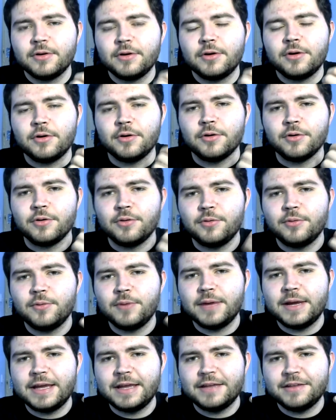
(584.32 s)

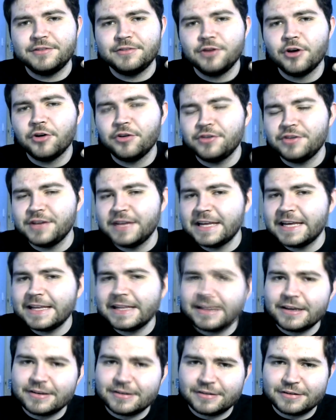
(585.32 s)
who is not
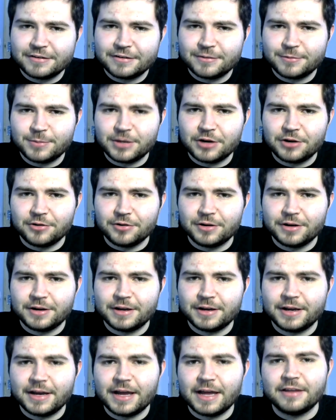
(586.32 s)
nearly as
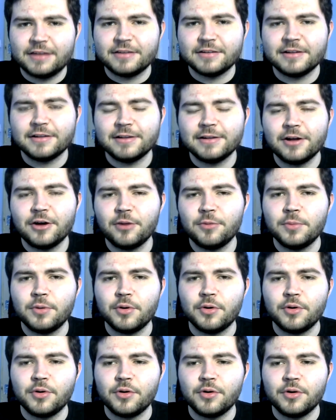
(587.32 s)
inspiring and is a lot
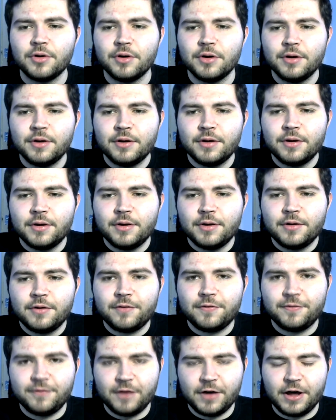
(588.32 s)
more
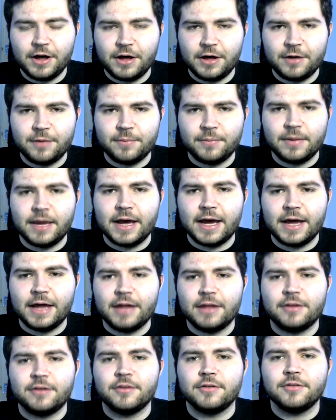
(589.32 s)
firm,
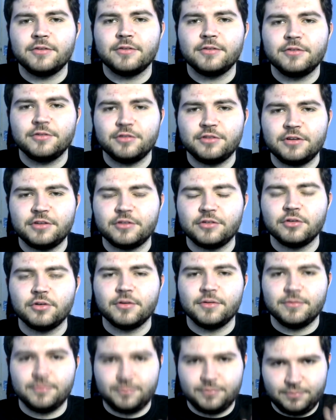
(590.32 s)
and she
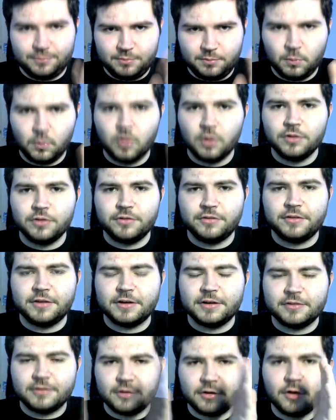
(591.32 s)
sort of wants
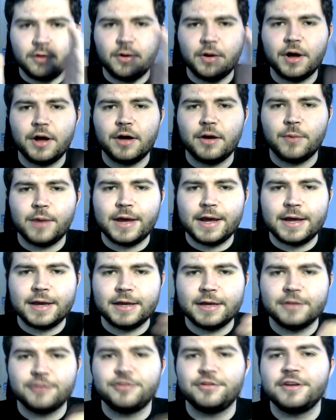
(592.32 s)
things to go her
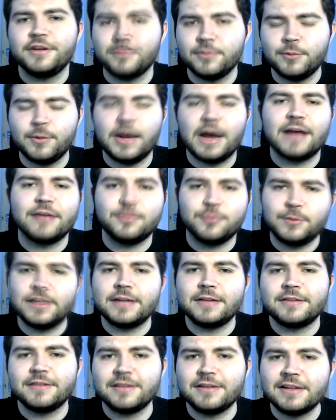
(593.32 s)
way, and she isn't as
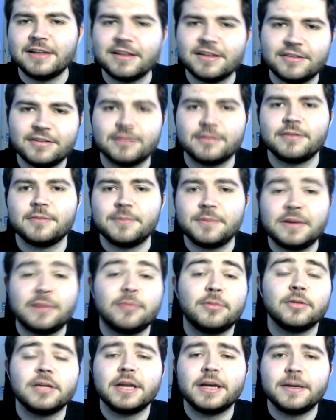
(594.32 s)
willing to listen to
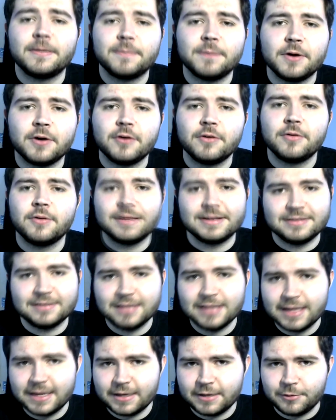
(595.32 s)
people like Poe as
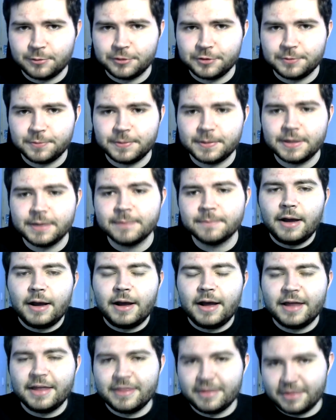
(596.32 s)
Leia would be.
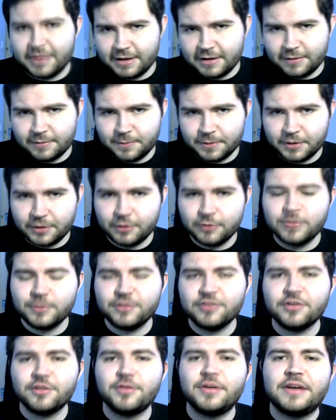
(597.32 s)
And the thing is, because
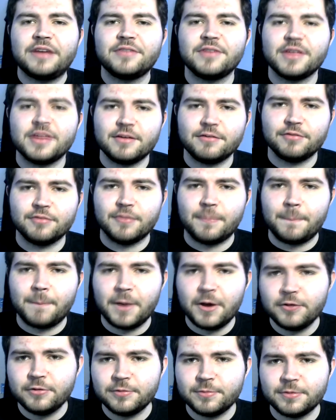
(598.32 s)
we're shown everything from
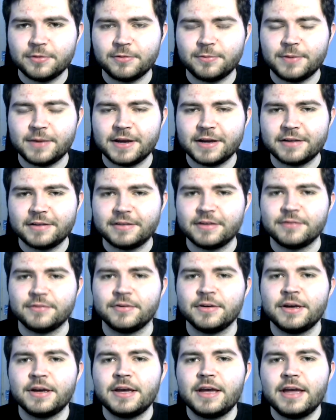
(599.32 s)
Poe's
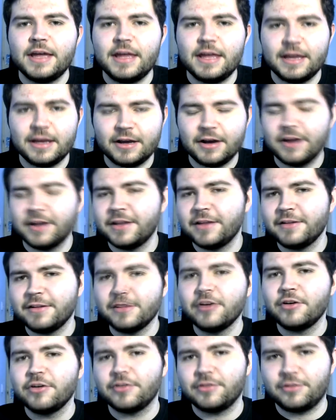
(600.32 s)
perspective, it kind of
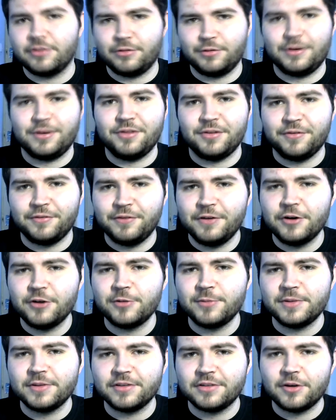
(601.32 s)
looks throughout the
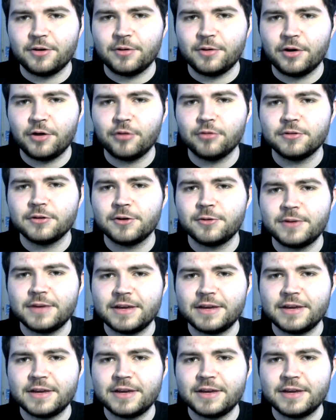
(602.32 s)
film as though Holdo